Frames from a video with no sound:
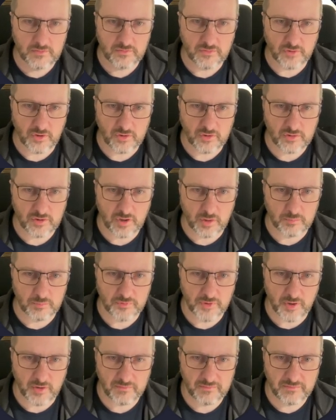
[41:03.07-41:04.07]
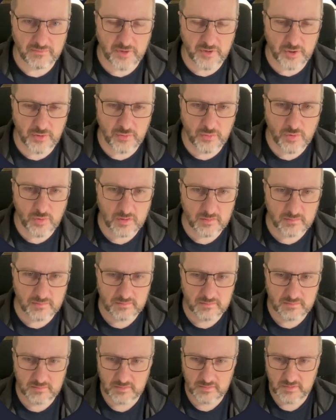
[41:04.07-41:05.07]
.com.foo
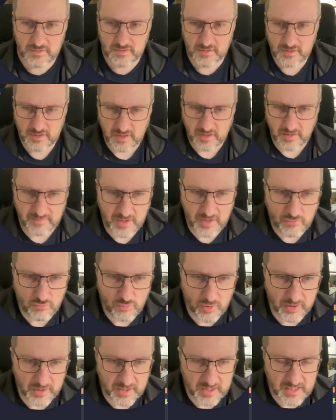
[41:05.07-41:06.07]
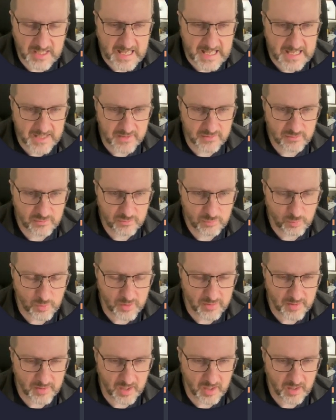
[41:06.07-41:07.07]
and then run again with
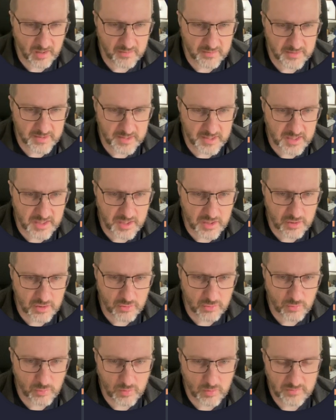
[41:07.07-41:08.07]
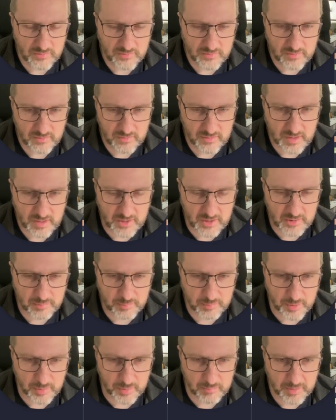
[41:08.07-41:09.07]
our EU endpoint
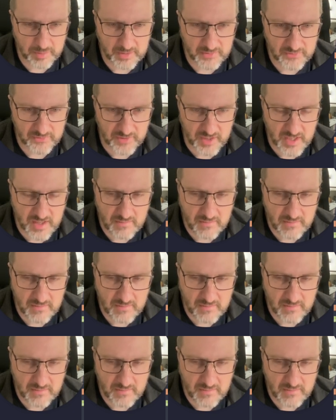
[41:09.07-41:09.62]
passed in.